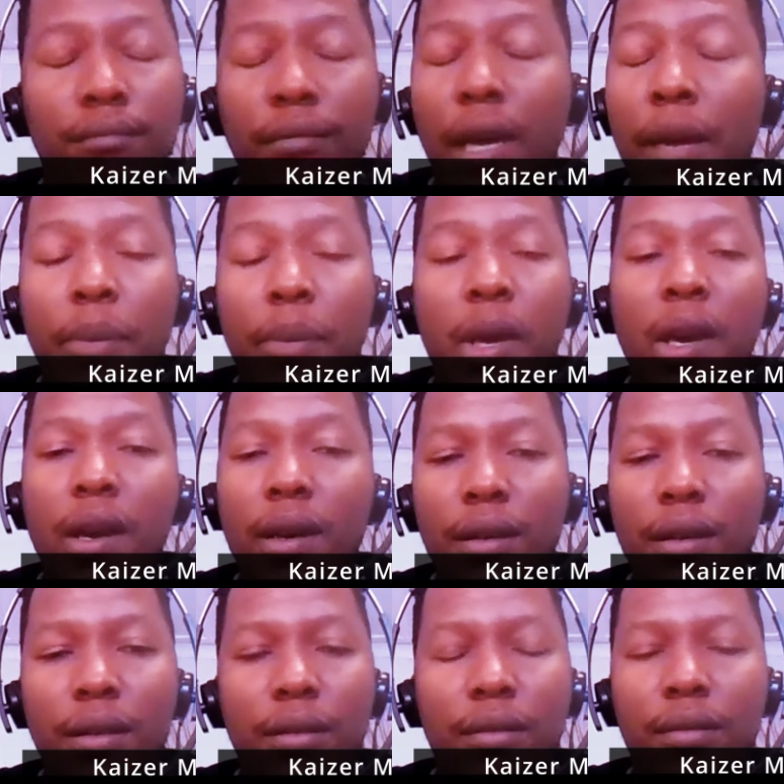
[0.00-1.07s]
appear,
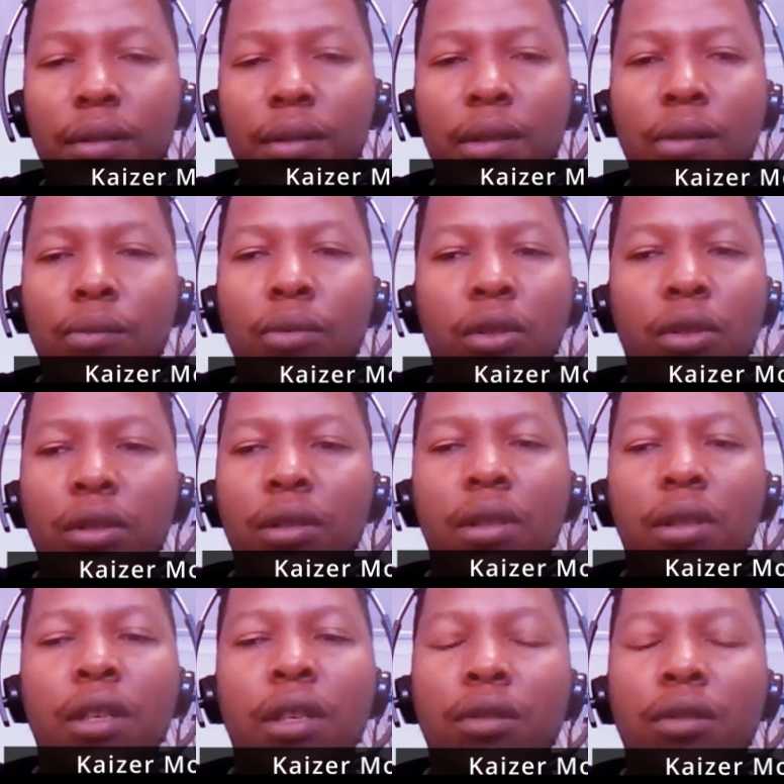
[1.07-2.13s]
which is
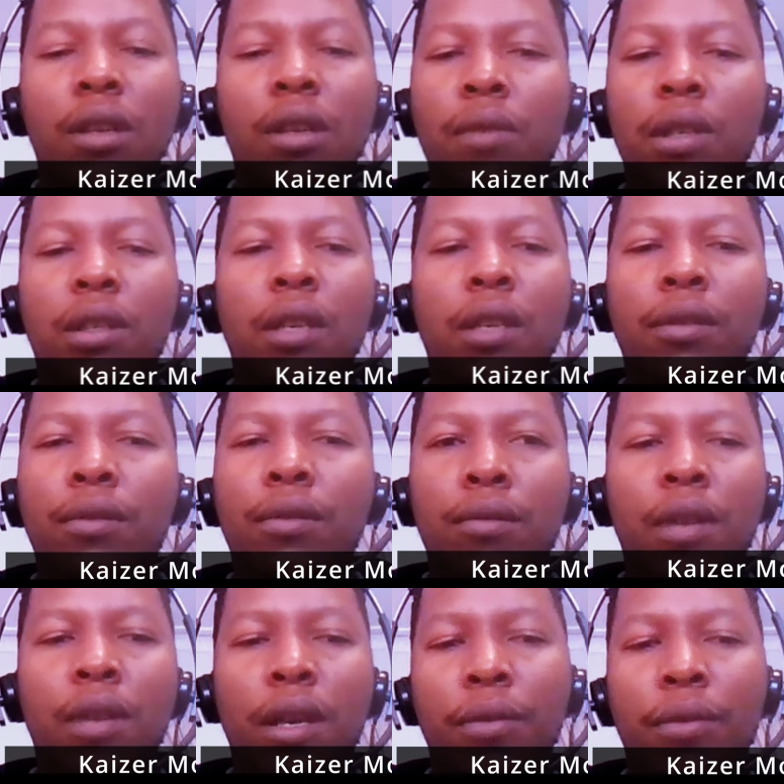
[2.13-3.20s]
literally what they do.
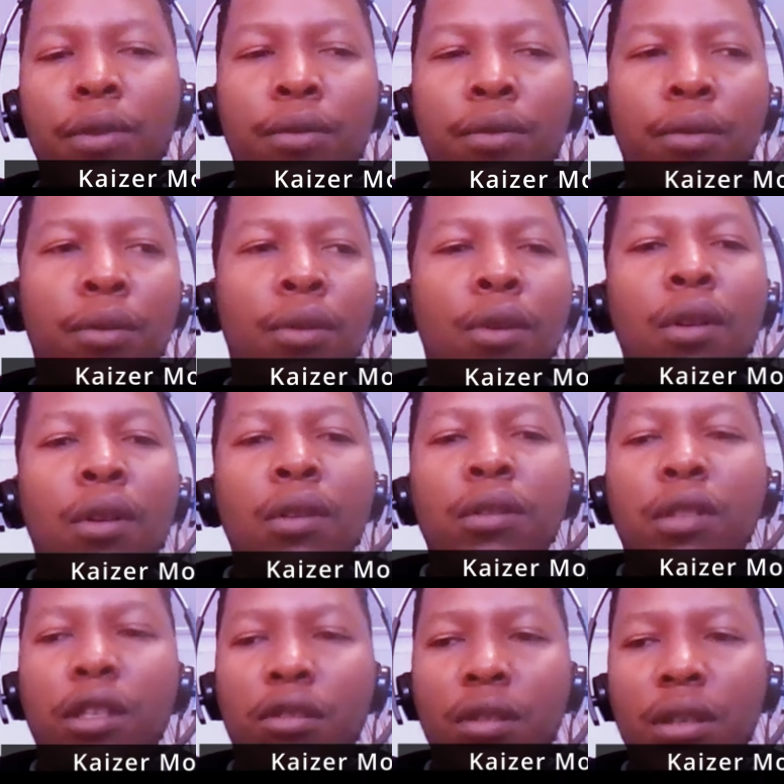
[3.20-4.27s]
Like when you
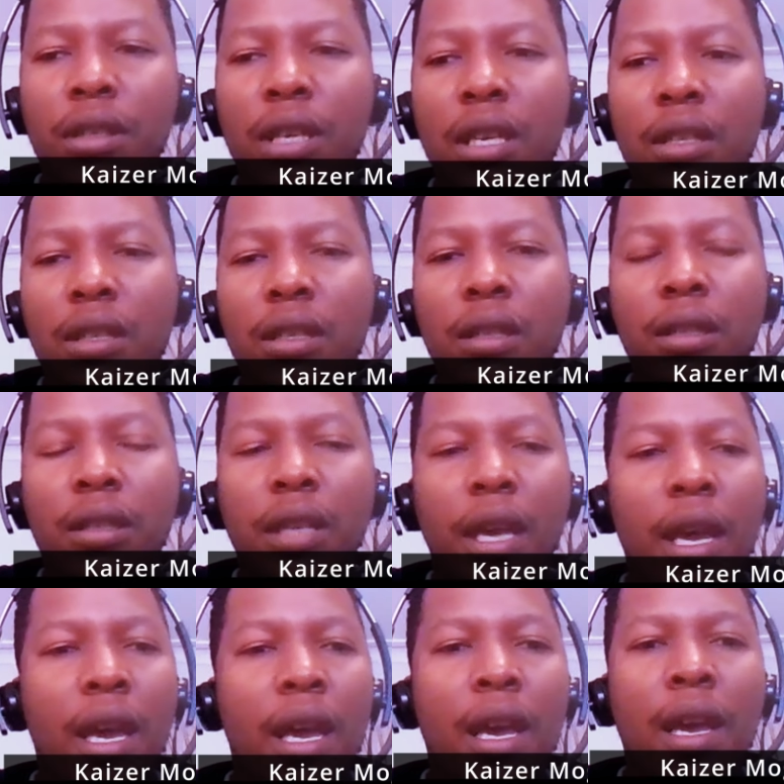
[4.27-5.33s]
set your intentions
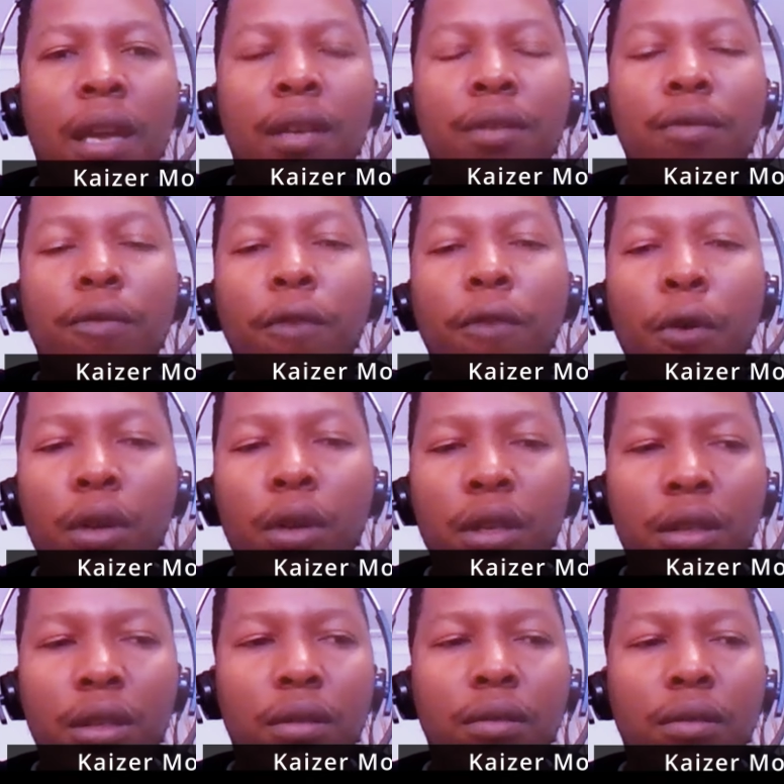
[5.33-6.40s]
and you
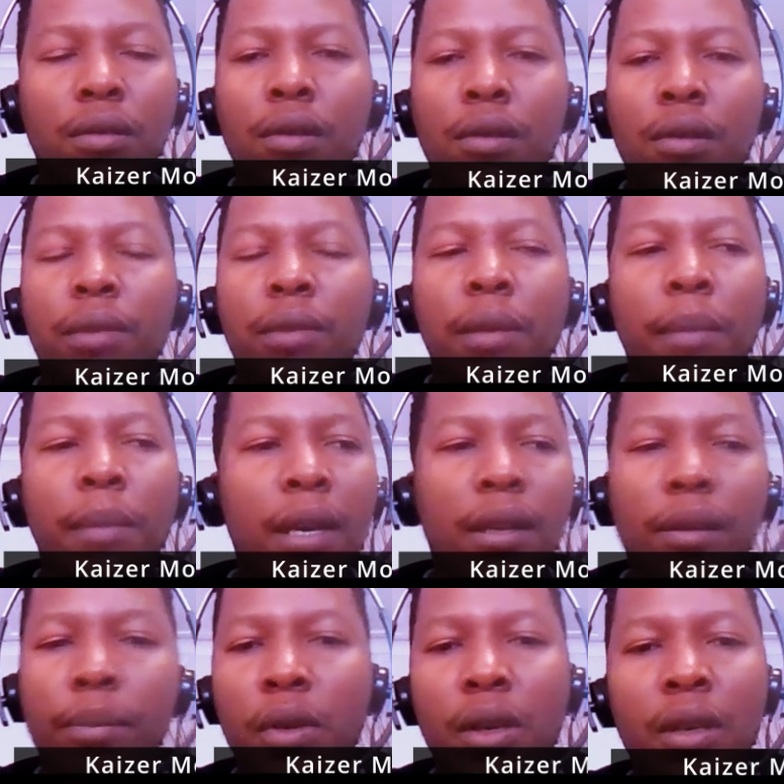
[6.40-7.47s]
focus, you know, the money
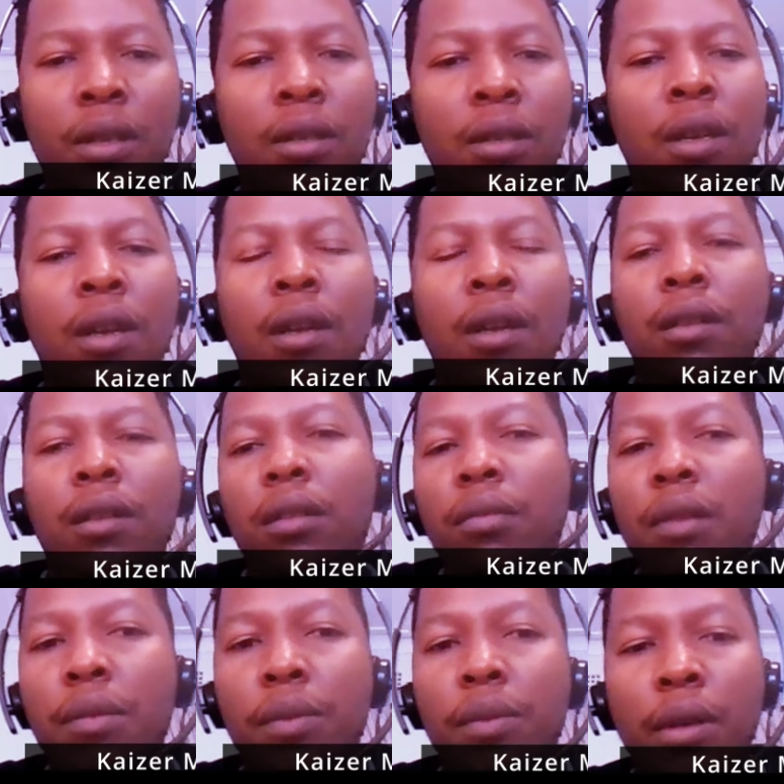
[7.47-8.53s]
appears, the
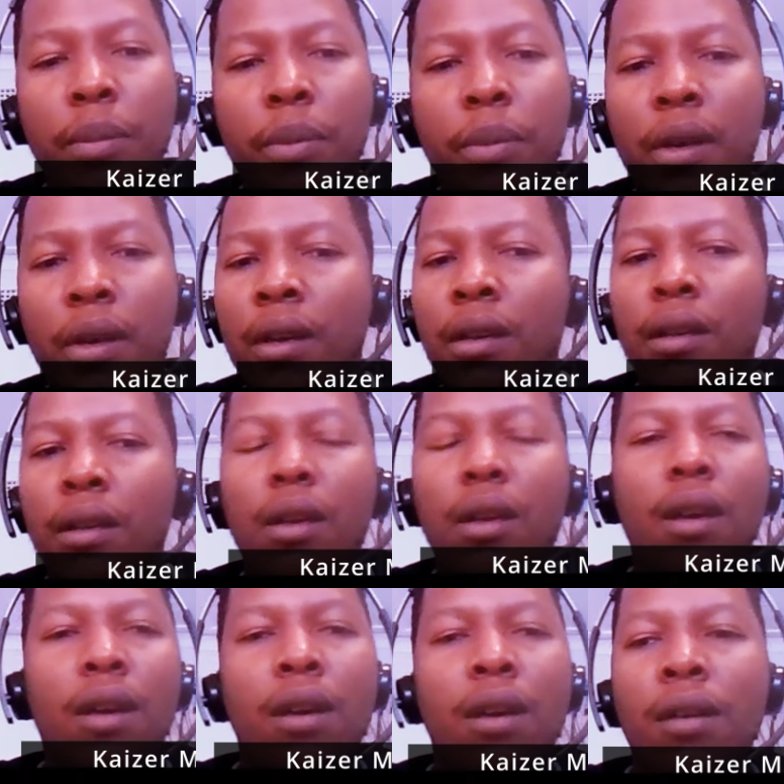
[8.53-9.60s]
people appear.
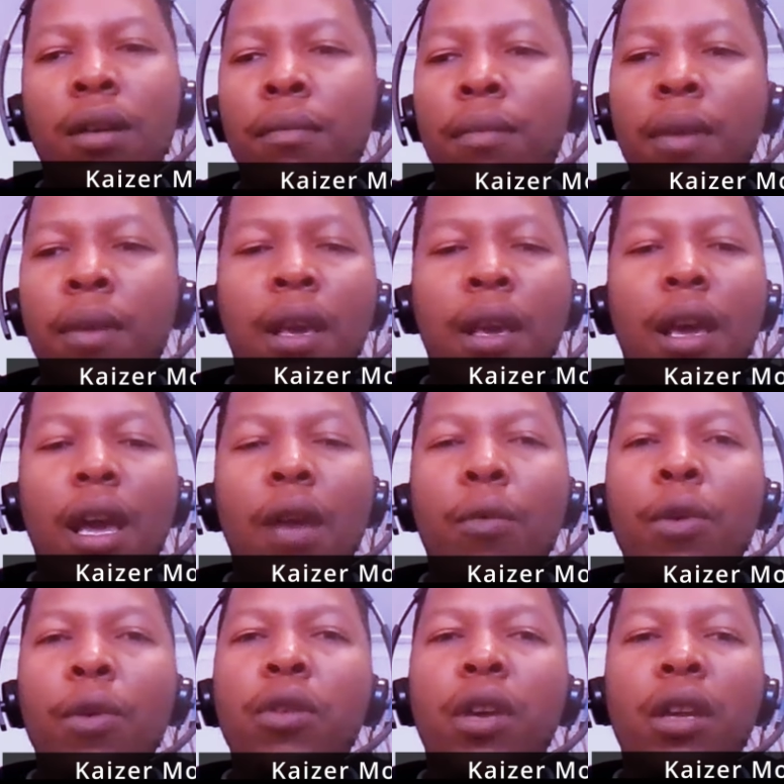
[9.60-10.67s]
And
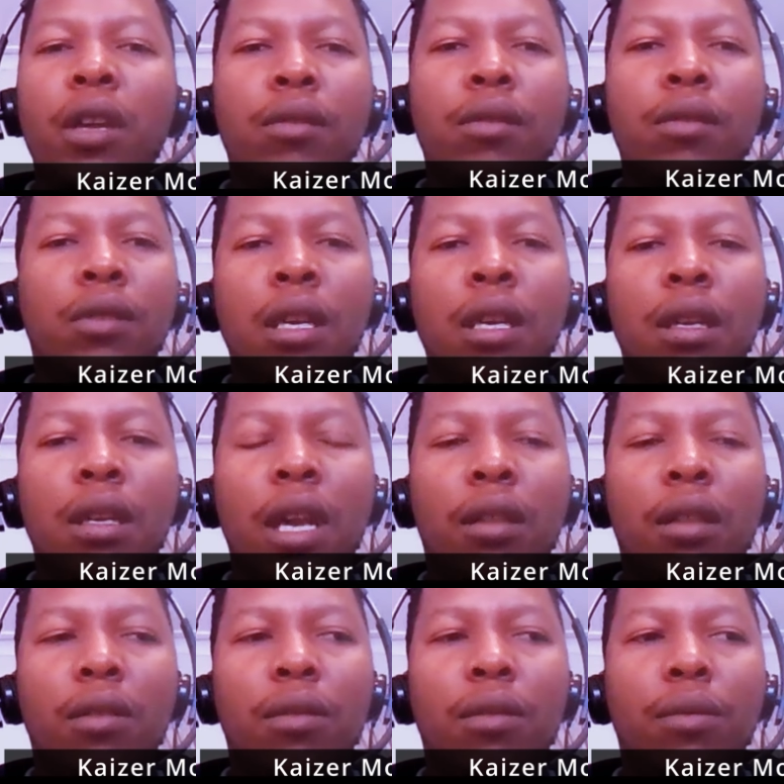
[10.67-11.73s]
when you get in set, like
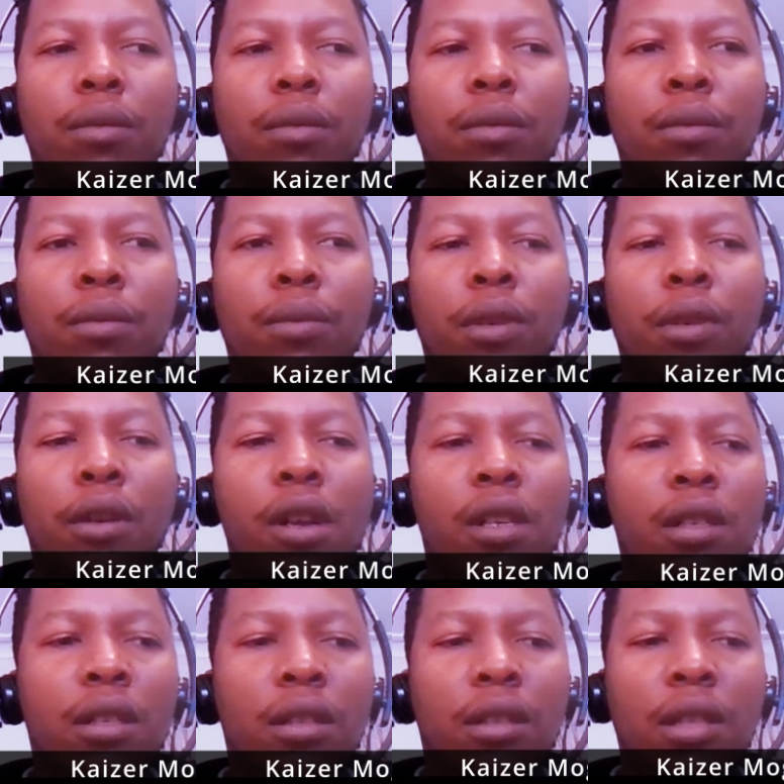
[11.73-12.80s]
the
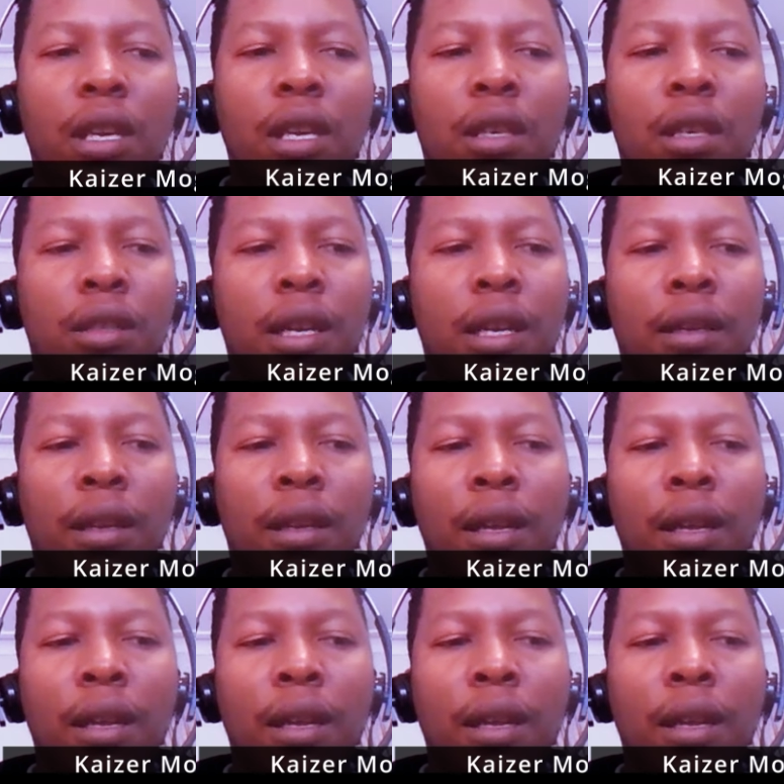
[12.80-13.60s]
craziest thing is that